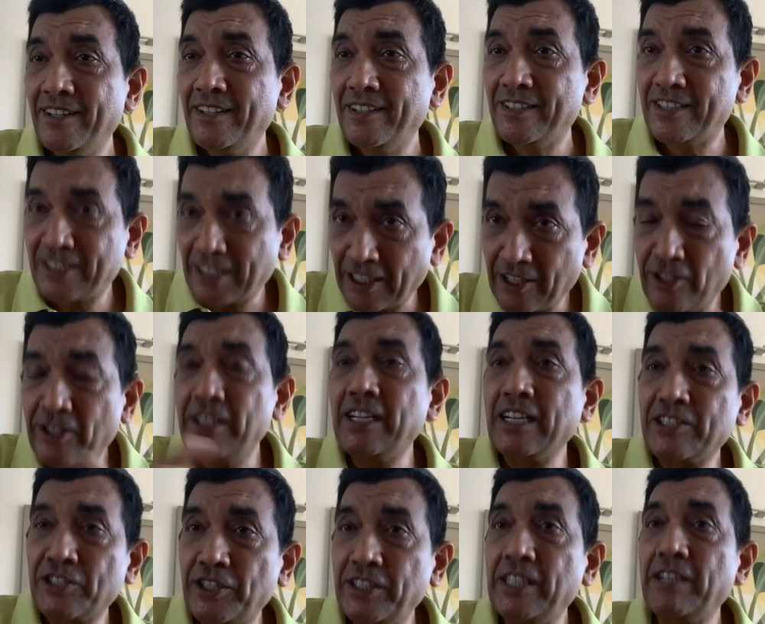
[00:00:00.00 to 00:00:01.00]
Certain
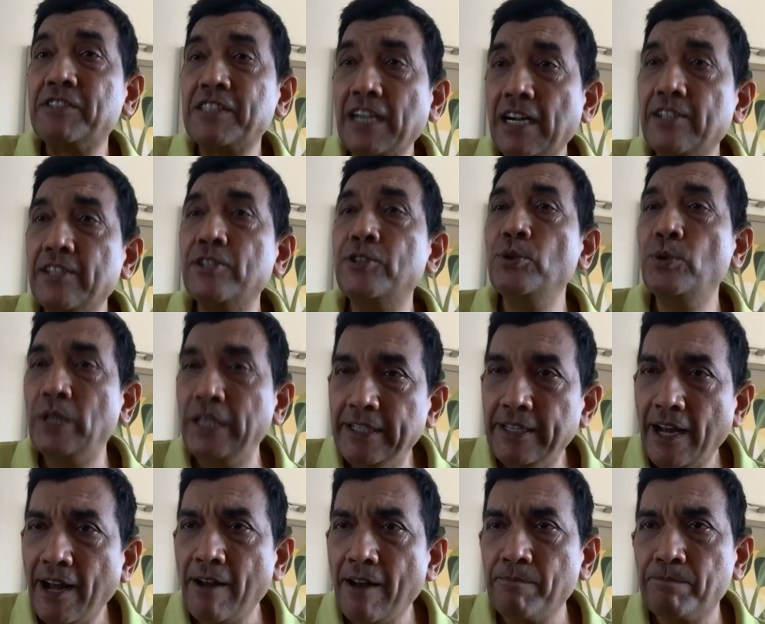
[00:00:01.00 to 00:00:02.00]
industries have started to clean
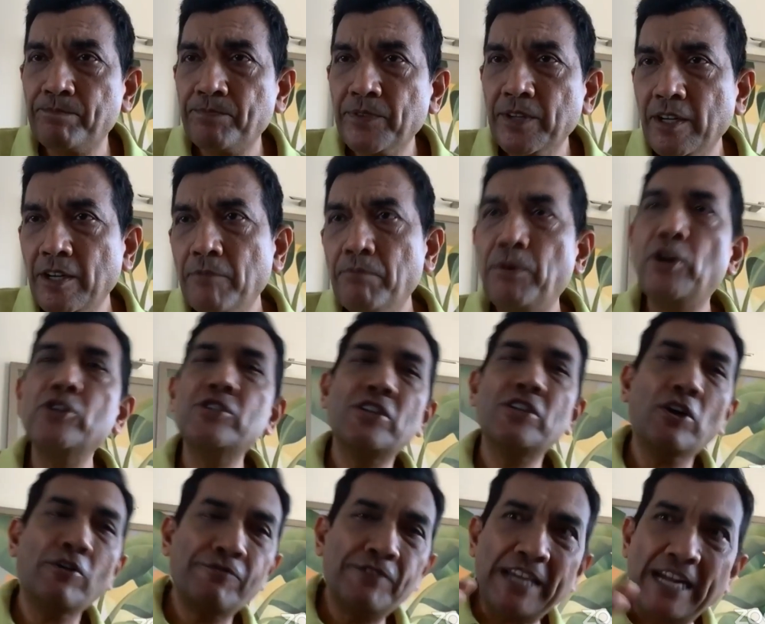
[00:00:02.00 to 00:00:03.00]
up because
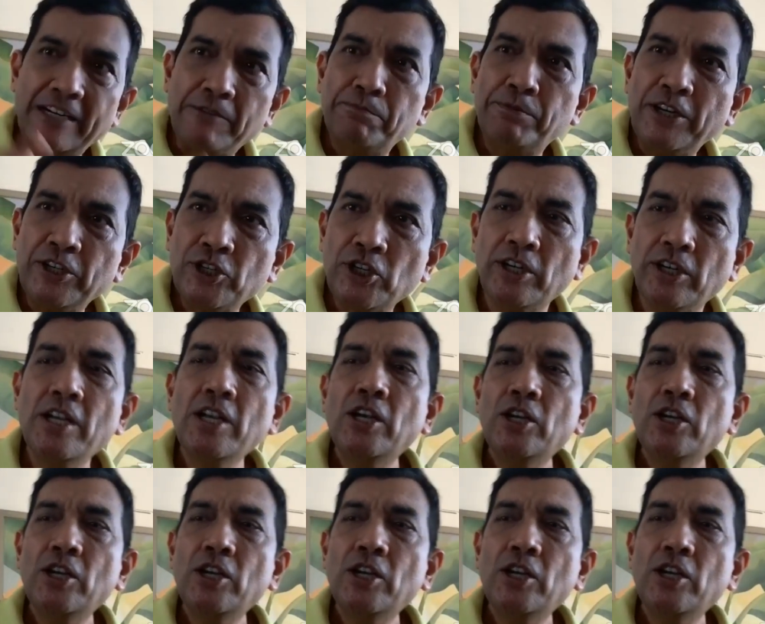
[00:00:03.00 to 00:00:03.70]
of that pressure.